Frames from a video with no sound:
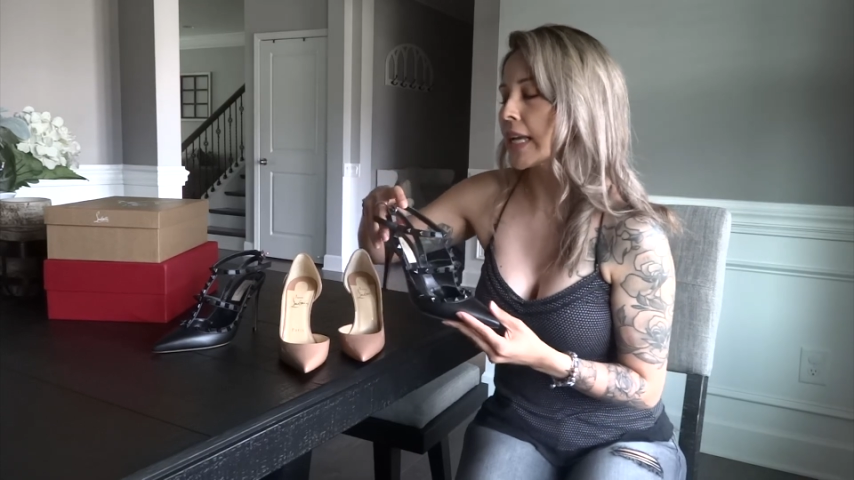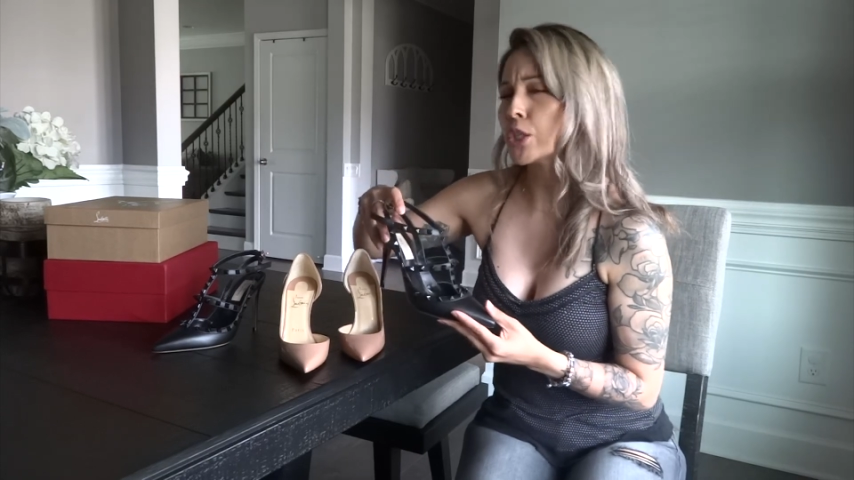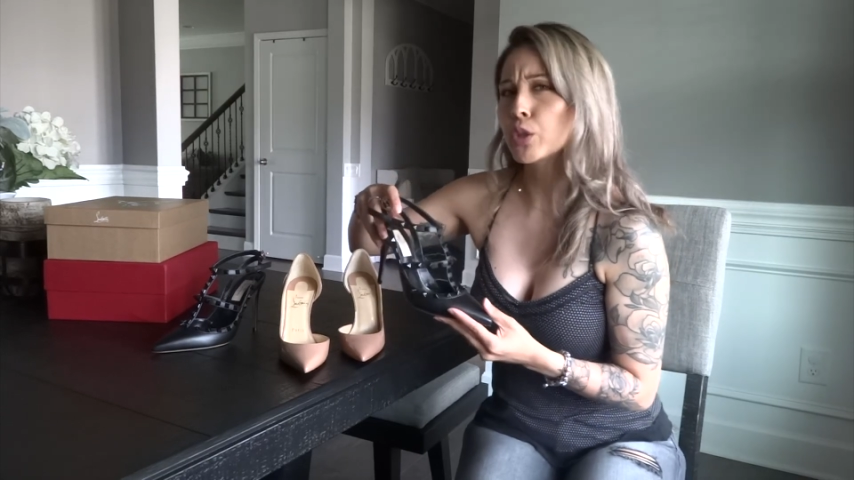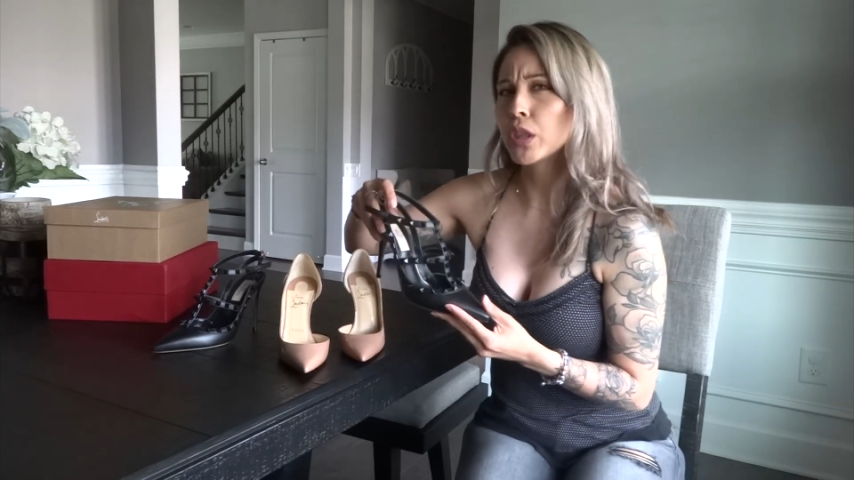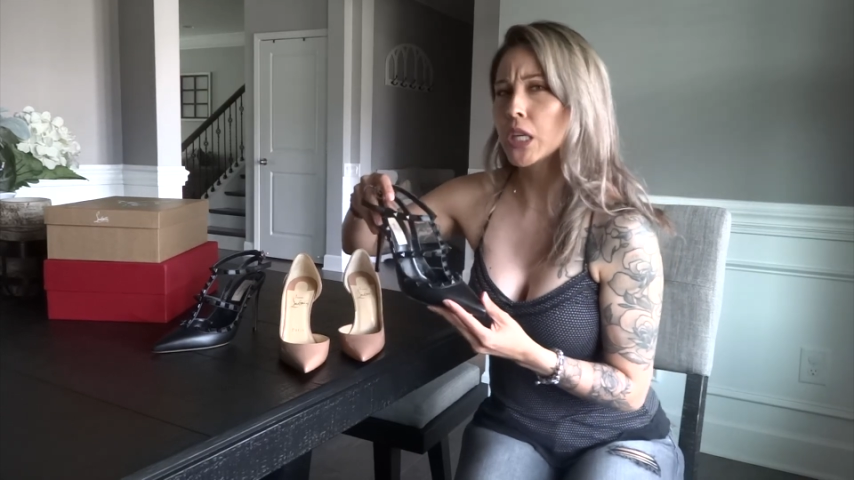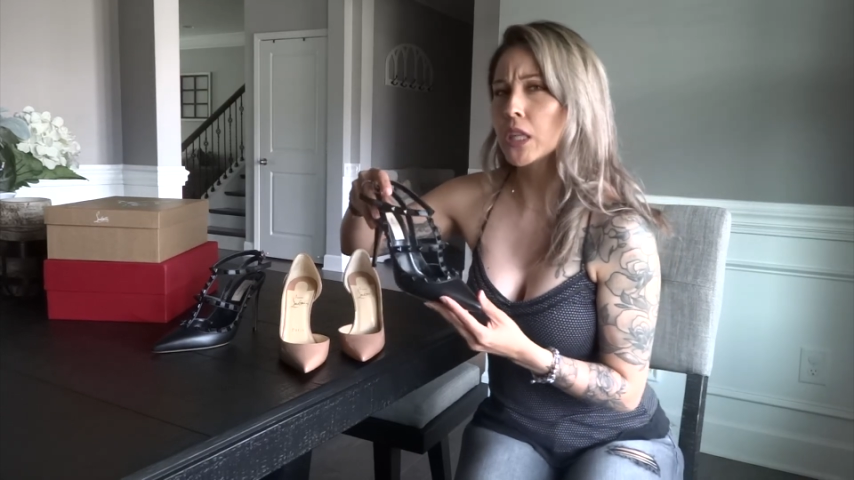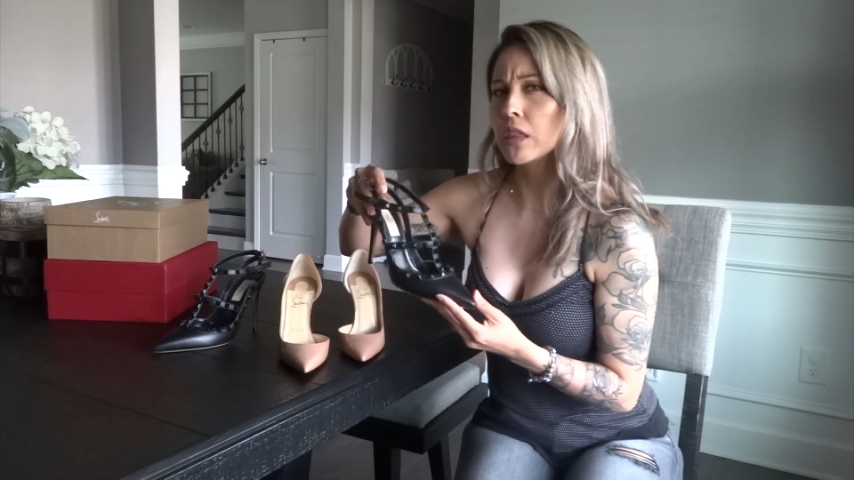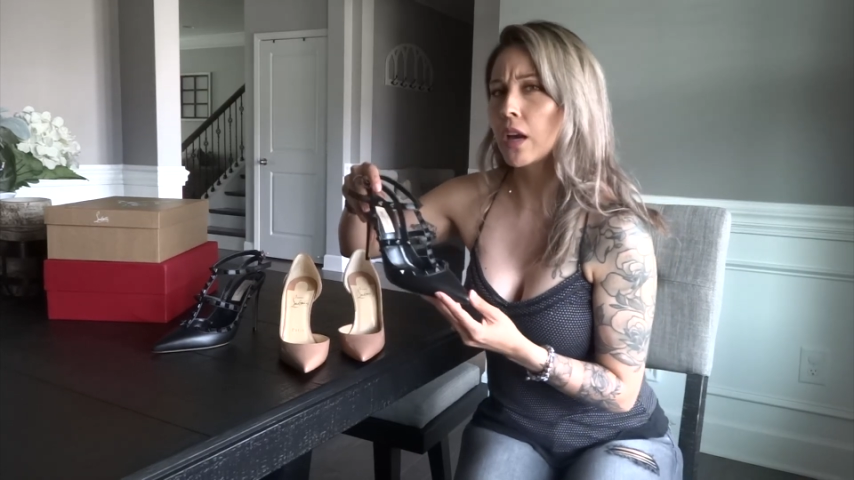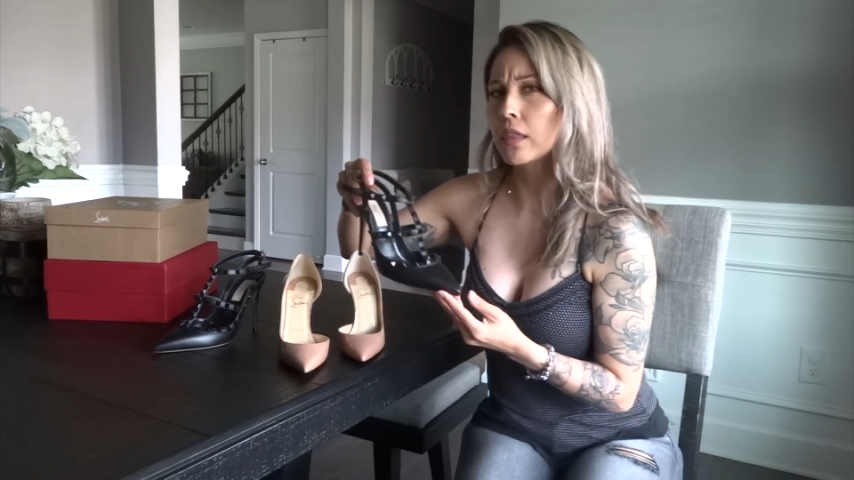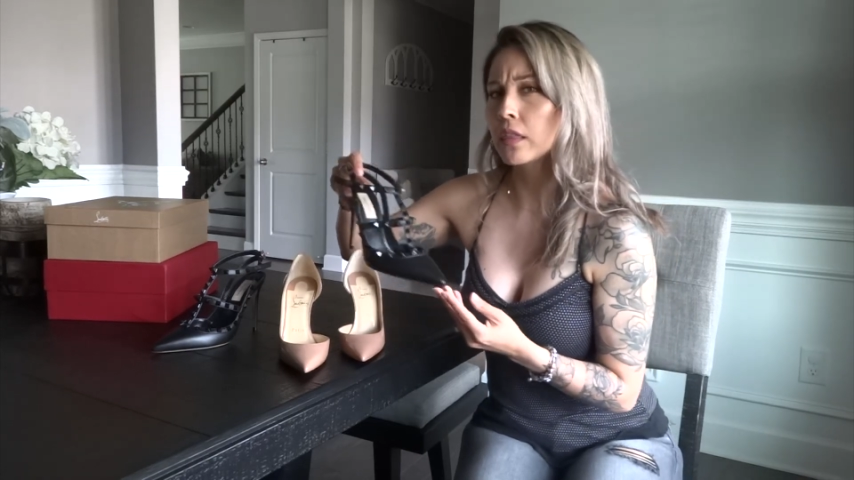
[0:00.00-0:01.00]
I do think
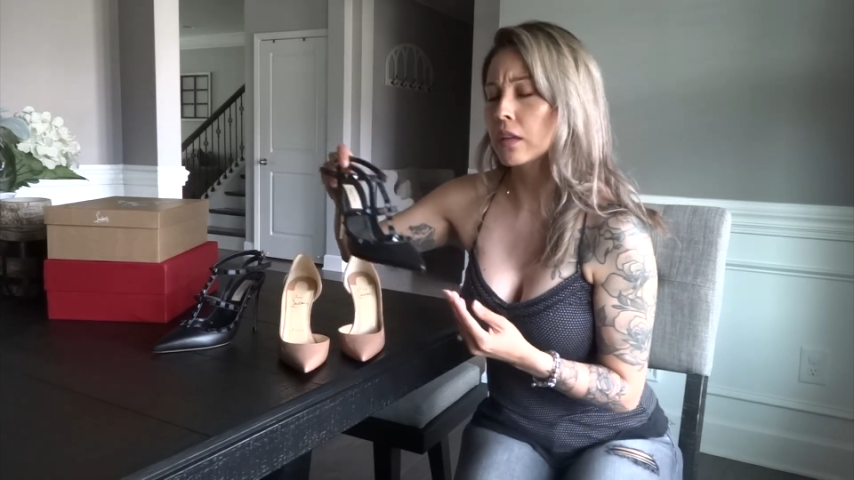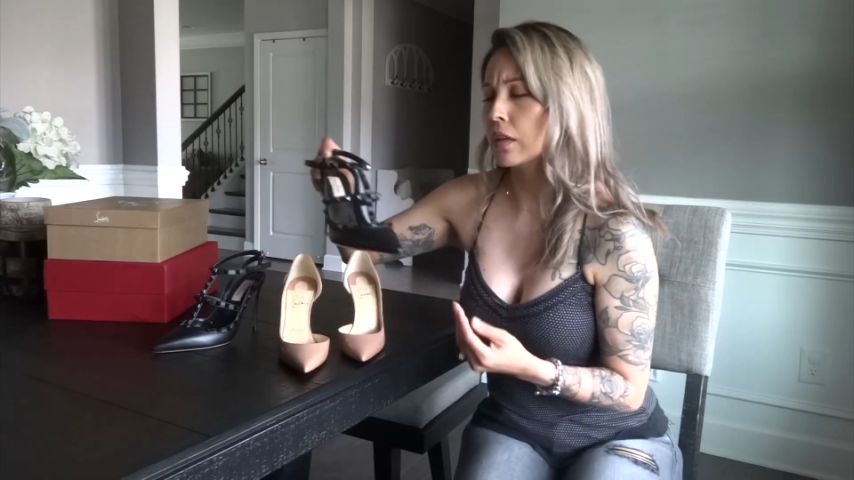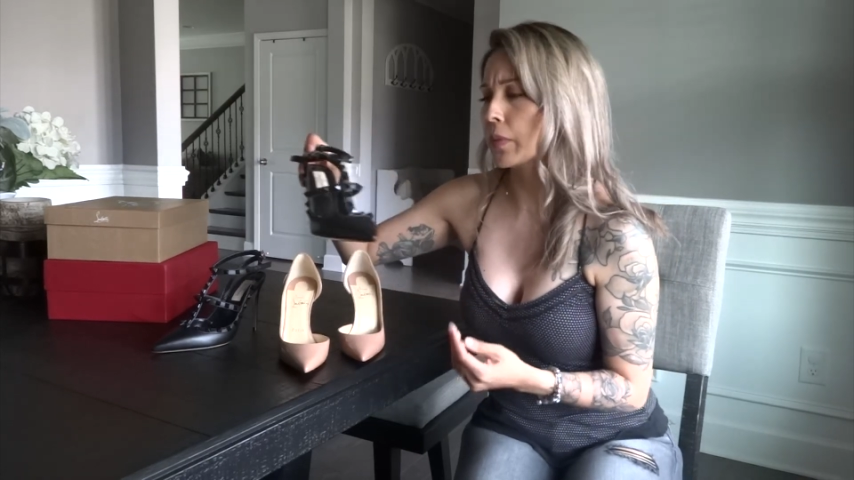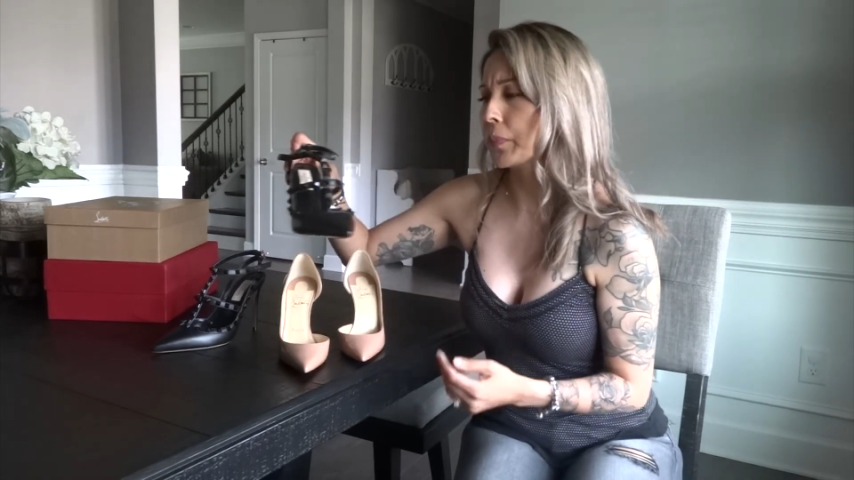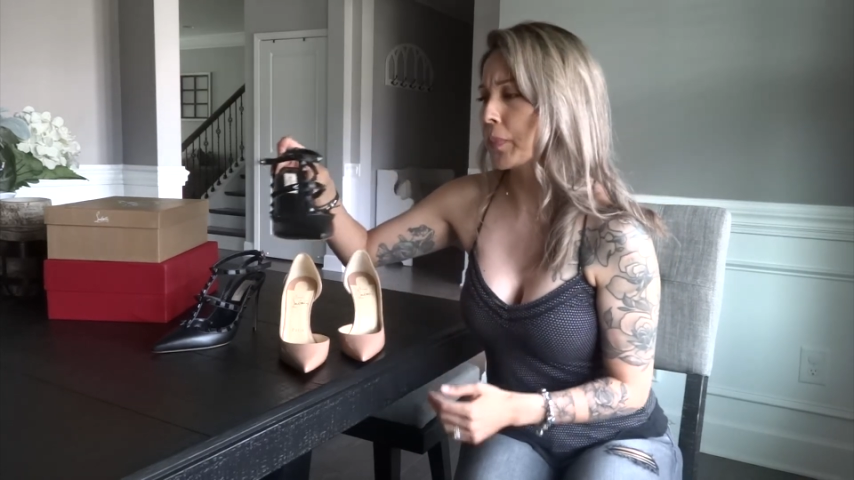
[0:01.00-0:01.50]
that the